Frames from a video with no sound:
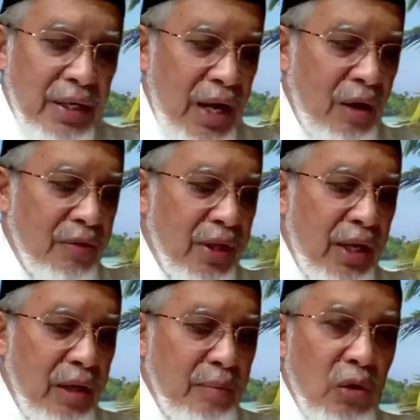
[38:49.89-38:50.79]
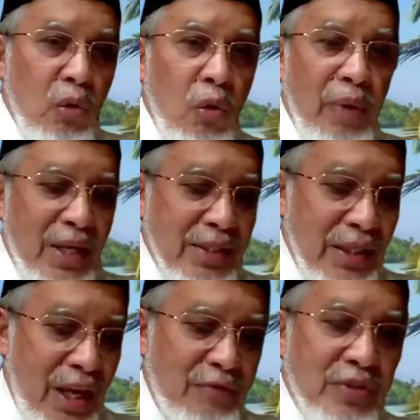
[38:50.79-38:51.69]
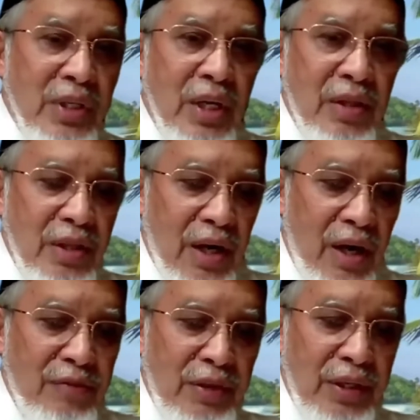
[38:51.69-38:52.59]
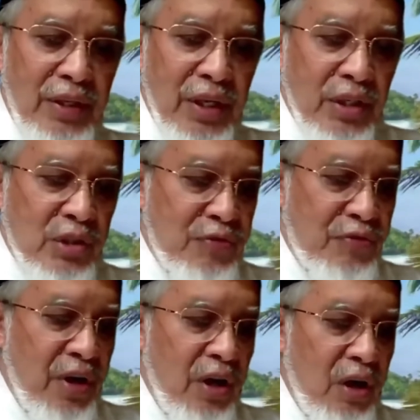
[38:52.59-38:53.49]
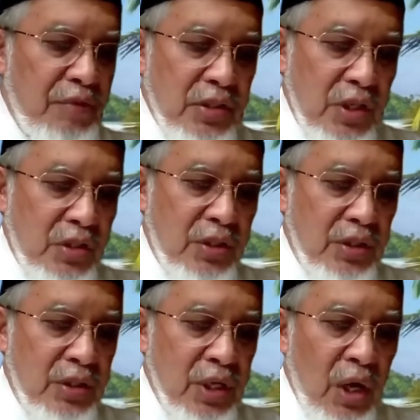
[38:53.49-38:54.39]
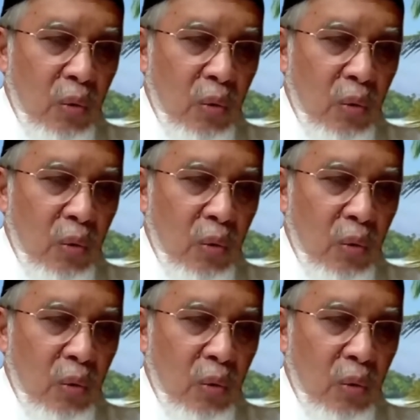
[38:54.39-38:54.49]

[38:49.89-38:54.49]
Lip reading: now that Al-Marhum has left the earthly sphere of existence,